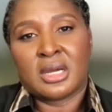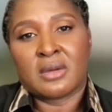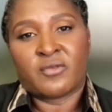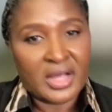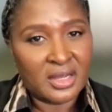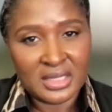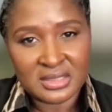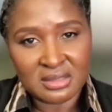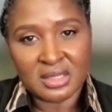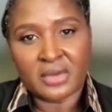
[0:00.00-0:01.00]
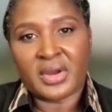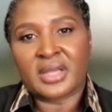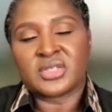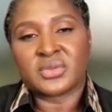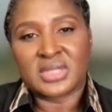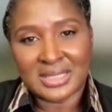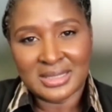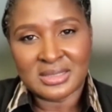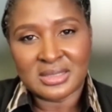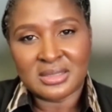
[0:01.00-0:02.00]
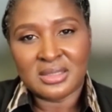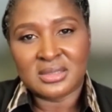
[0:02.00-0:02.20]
uh, violating their right to dignity.